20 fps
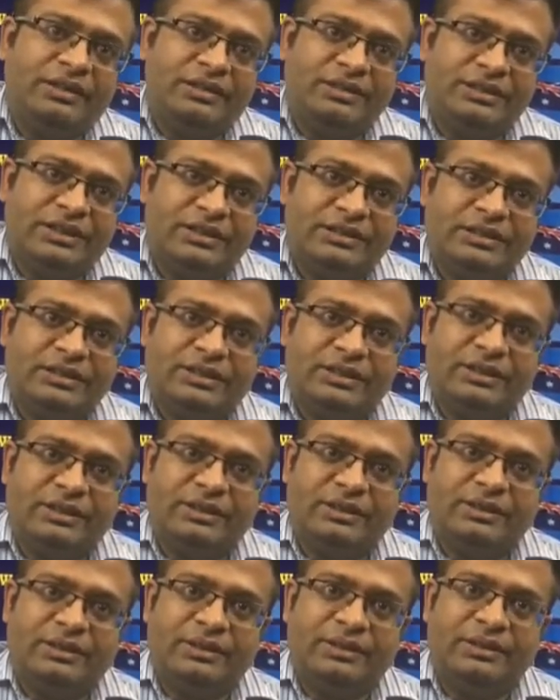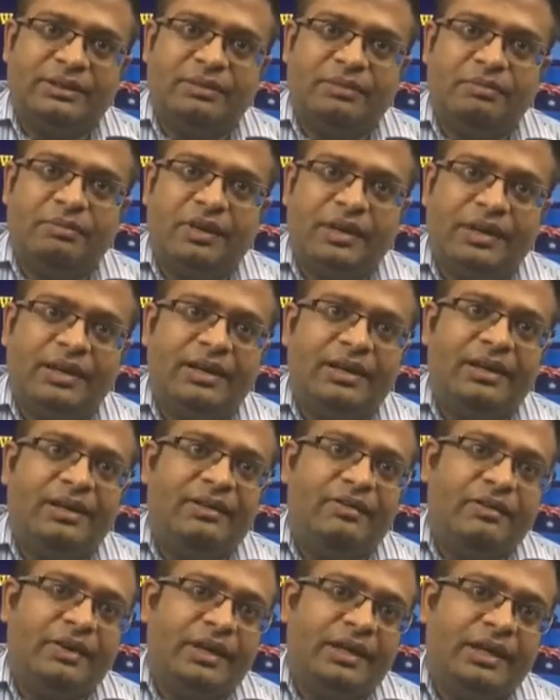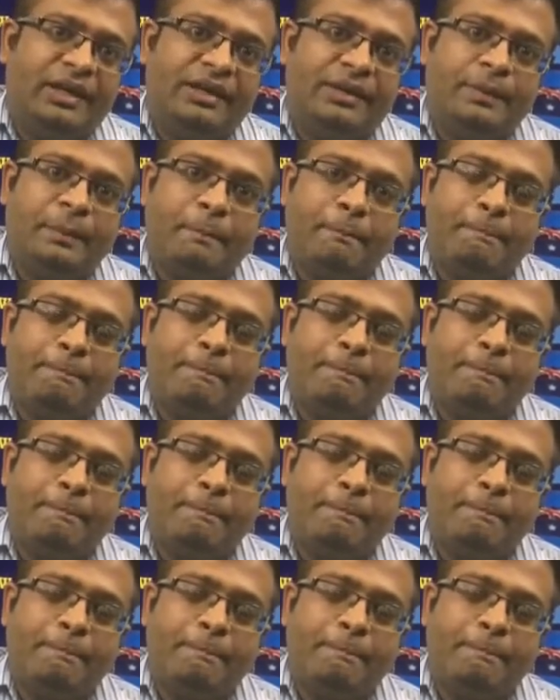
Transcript: such a brilliant training.